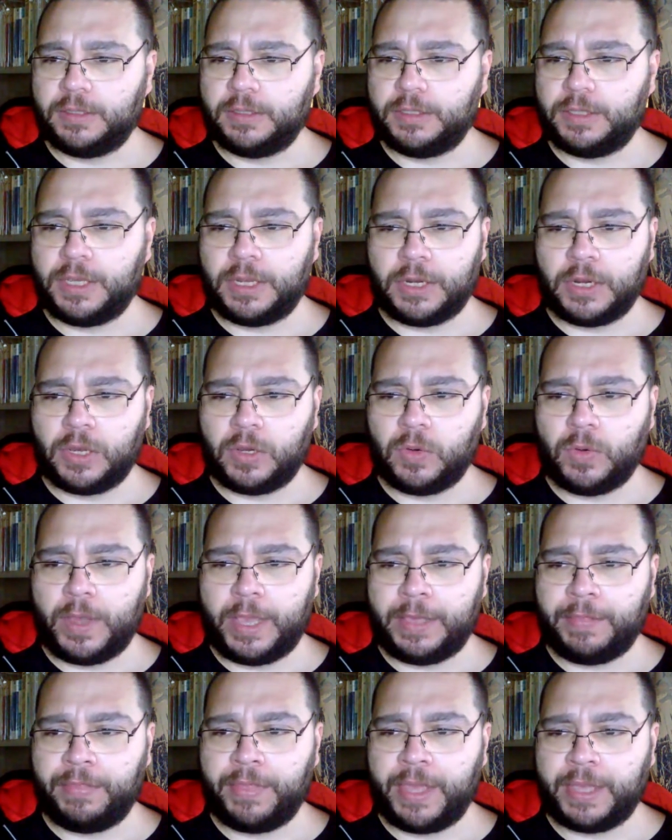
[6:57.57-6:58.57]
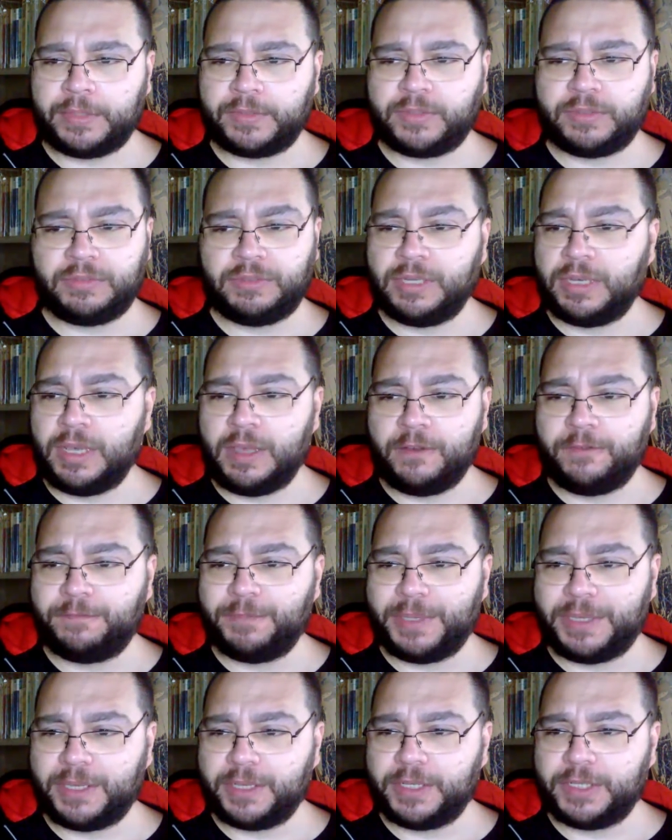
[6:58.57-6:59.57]
you know, and that's tough
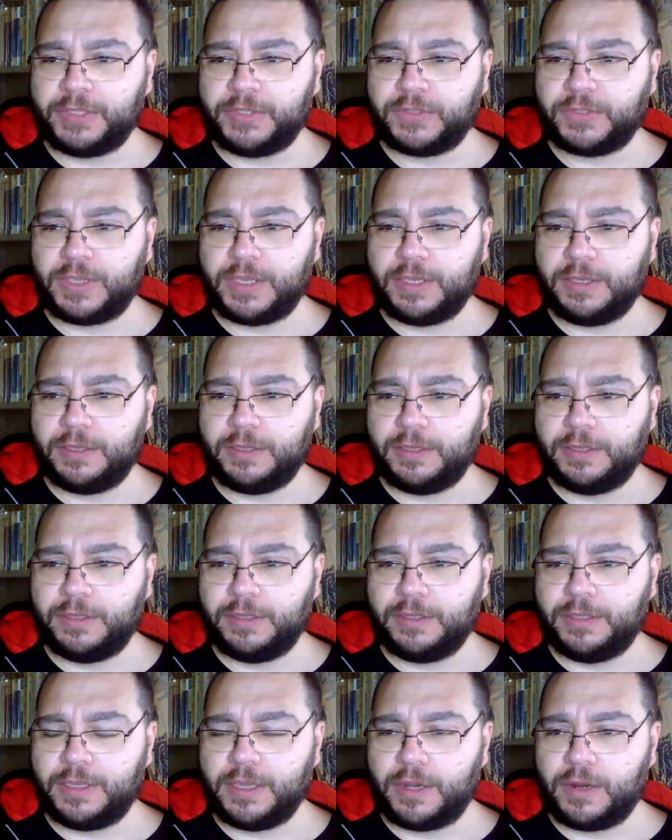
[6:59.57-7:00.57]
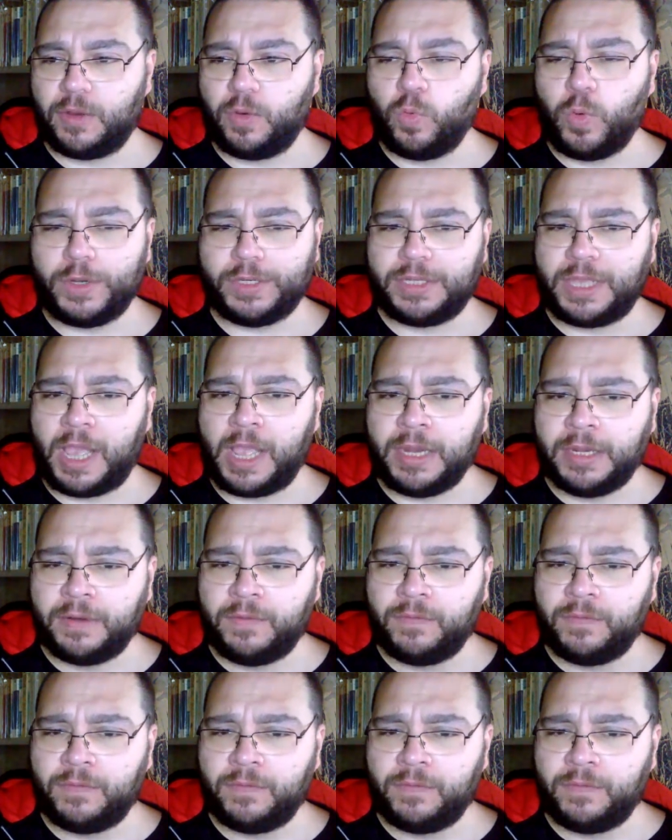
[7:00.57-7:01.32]
because, you know, what kind